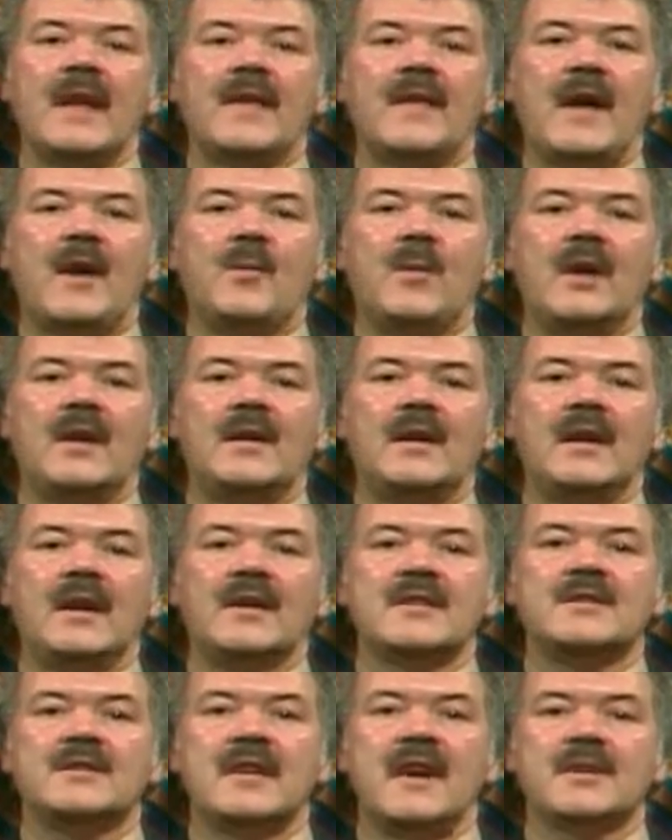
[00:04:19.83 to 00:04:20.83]
That one
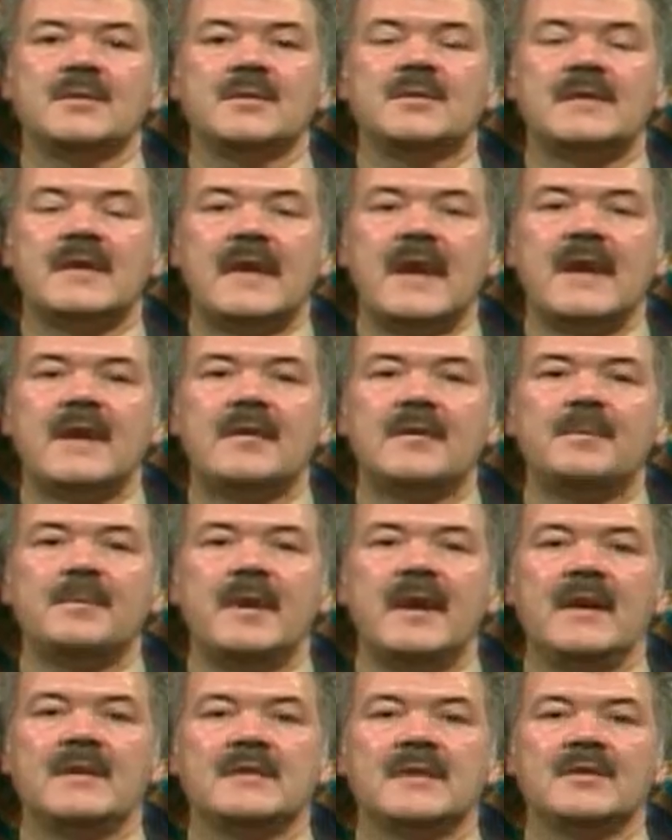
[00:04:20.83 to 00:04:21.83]
large size was then
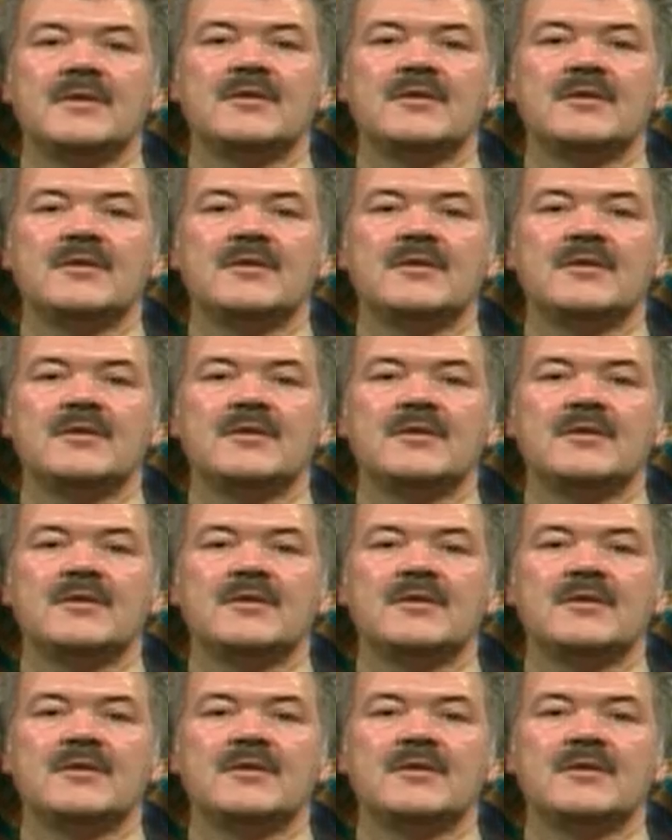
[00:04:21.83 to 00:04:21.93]
placed